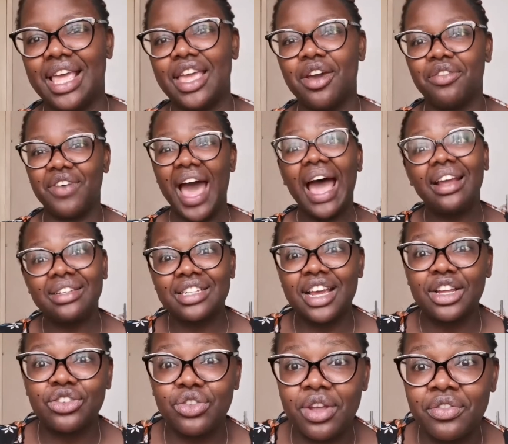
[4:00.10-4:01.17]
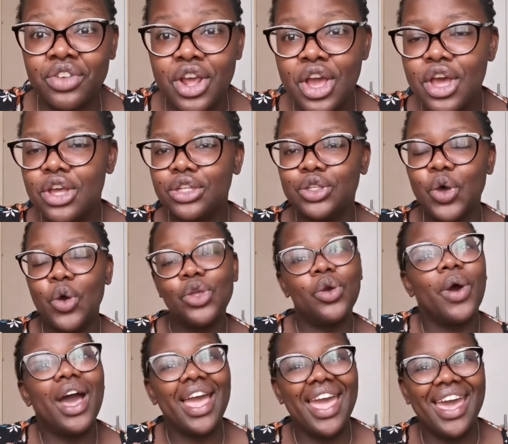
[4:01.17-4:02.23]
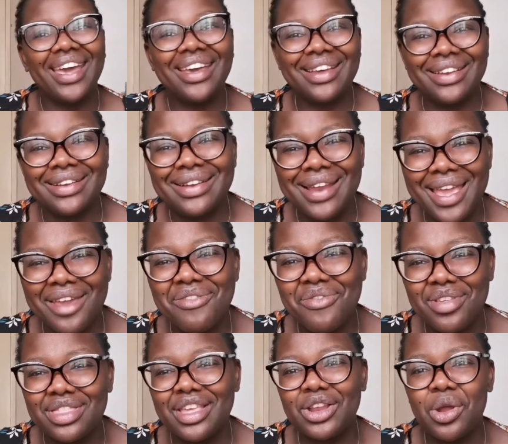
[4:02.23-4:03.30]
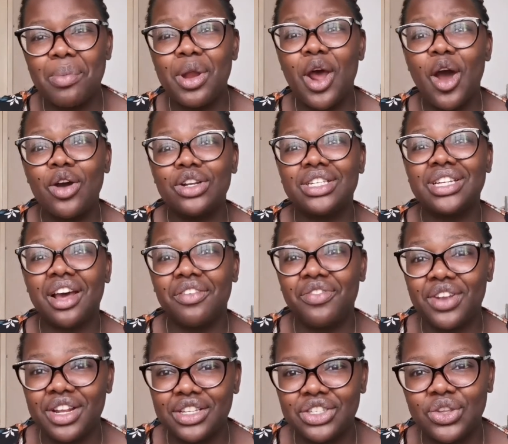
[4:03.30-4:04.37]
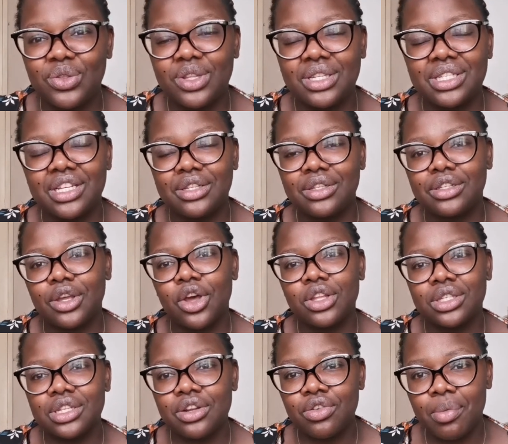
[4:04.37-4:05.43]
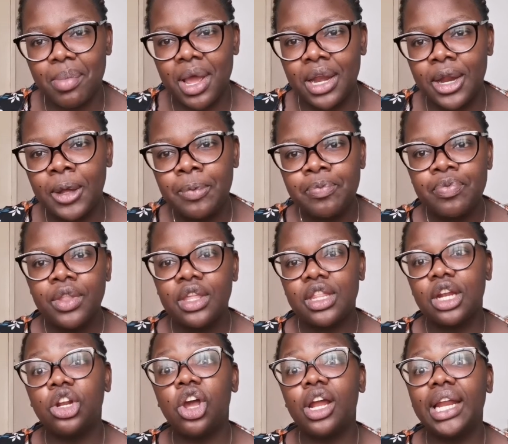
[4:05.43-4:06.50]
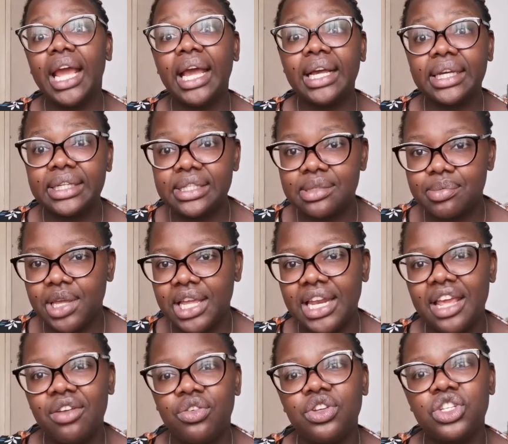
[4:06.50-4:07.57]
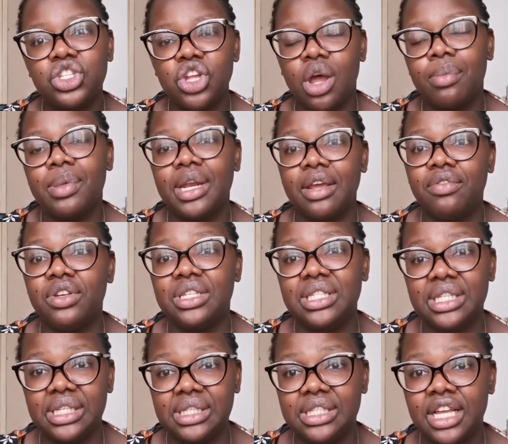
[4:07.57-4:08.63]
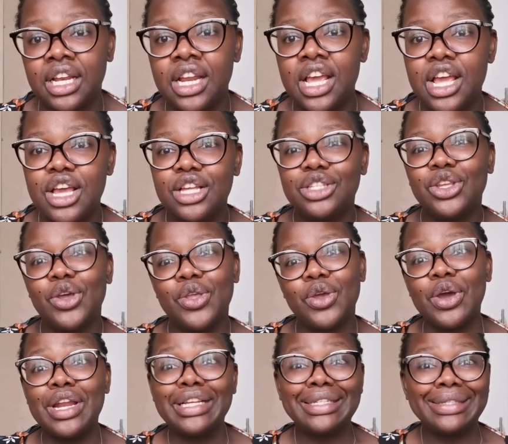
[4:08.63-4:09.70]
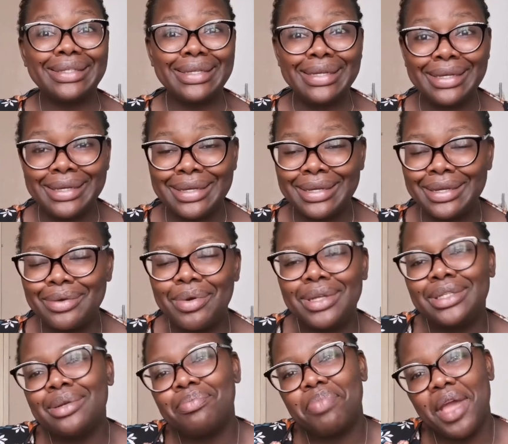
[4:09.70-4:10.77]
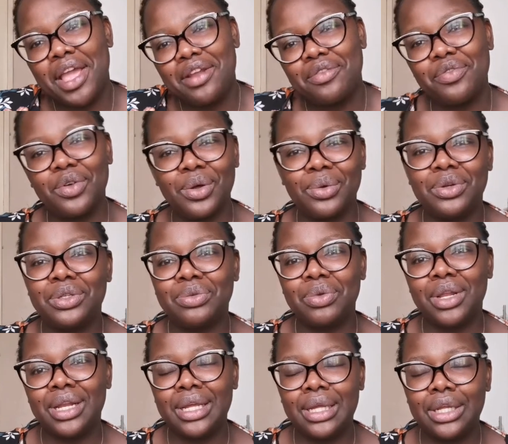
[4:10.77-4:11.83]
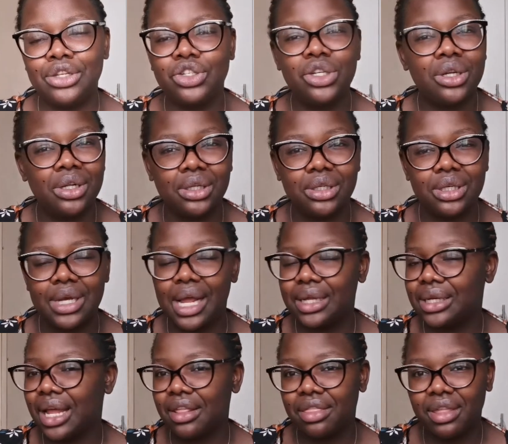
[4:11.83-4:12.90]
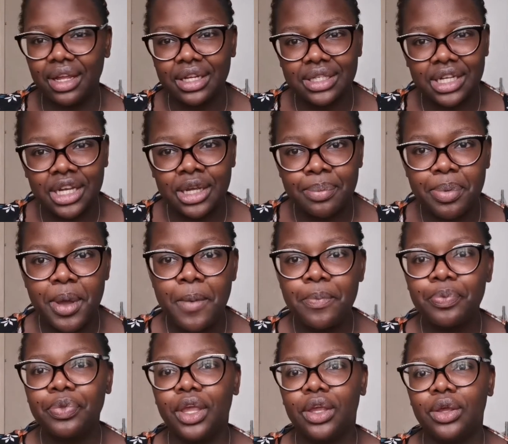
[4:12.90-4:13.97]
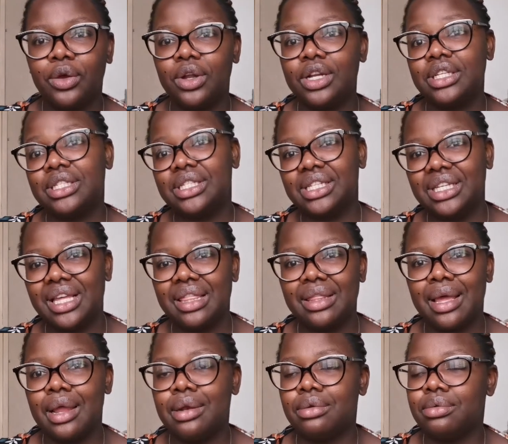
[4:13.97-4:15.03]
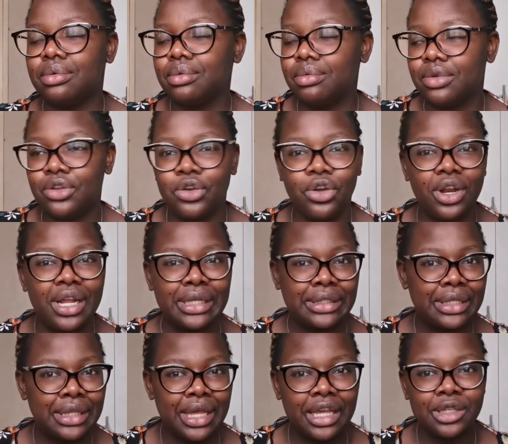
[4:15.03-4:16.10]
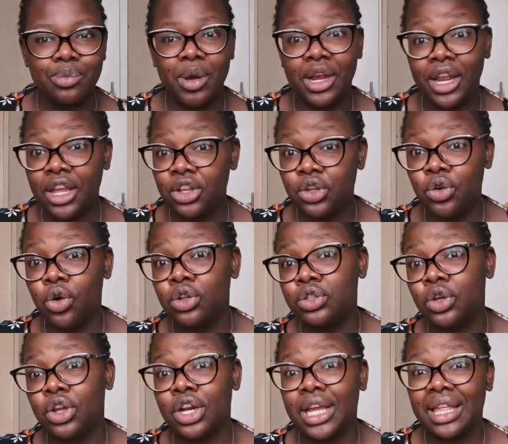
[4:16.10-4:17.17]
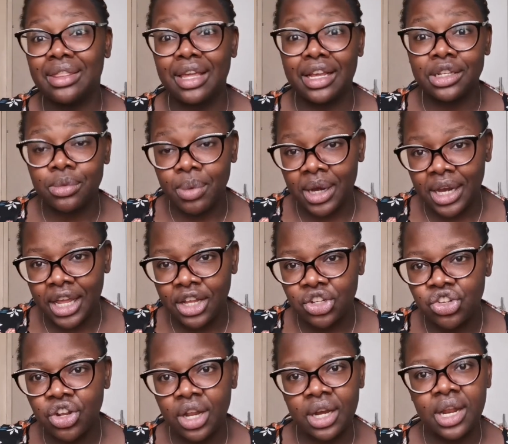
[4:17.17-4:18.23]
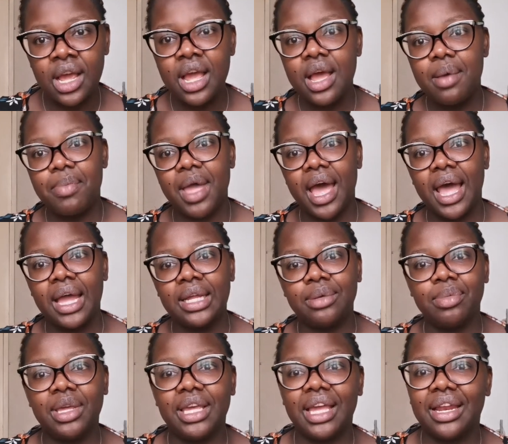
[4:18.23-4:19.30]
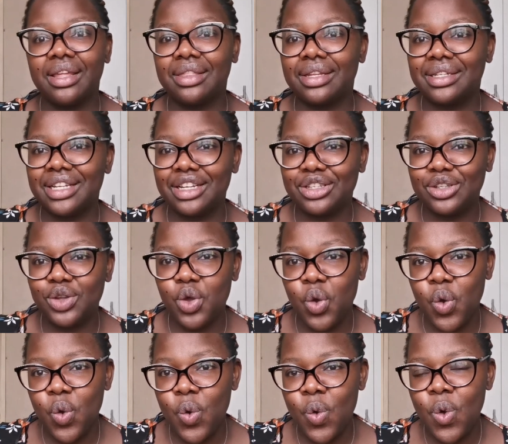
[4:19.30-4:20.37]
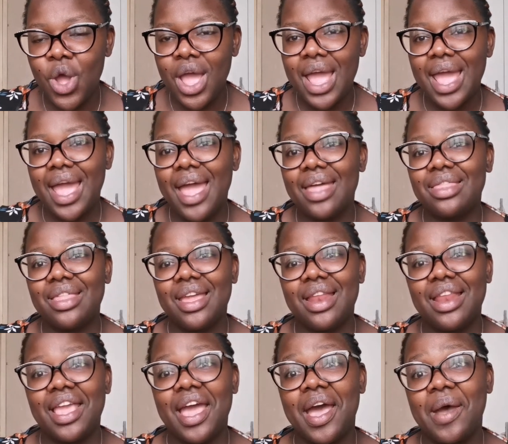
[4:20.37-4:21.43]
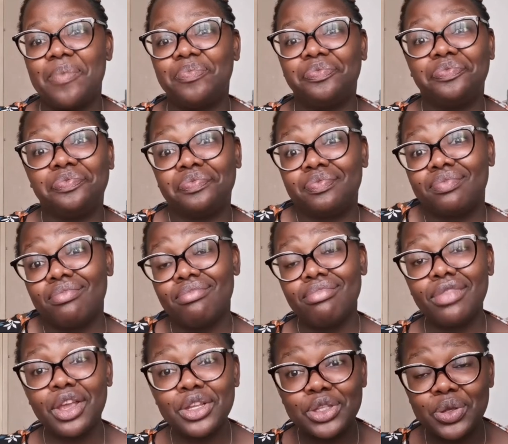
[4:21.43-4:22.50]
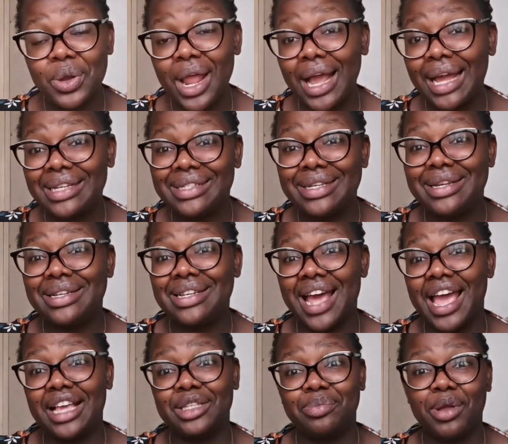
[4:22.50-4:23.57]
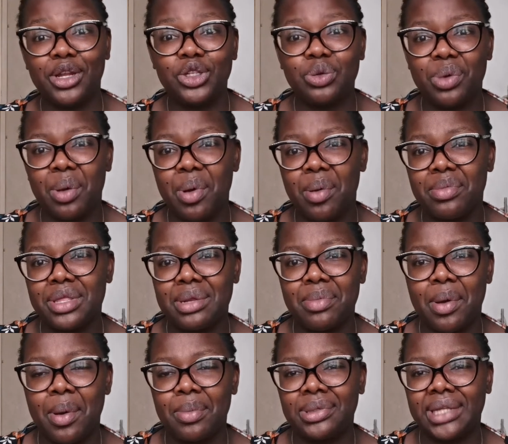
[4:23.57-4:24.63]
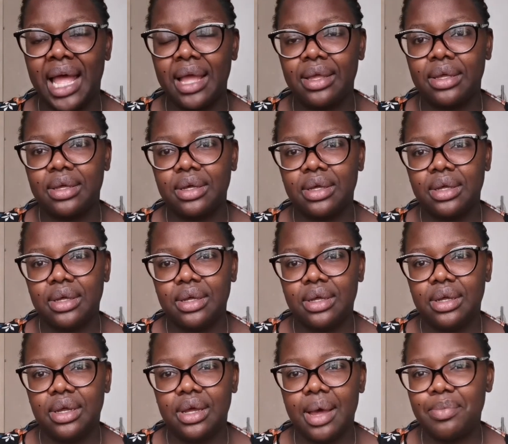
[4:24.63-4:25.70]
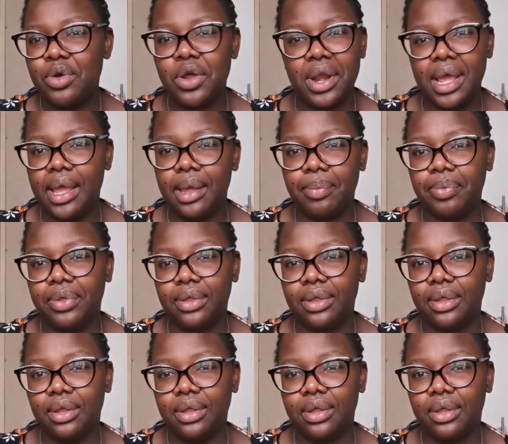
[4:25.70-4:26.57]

the year of anti drift. So you are anchored in everything, no matter how tough it is. So this touch is a constant reminder that God anchors me in every storm, in every season. So you're going to see it wasn't painful, it was really chilled, like nothing deep. You're going to see, and then you're gonna see the explanation you're also gonna get the explanation behind me getting the tattoo and then yeah so like i said i explained to my mom and then my mom's like i'm not happy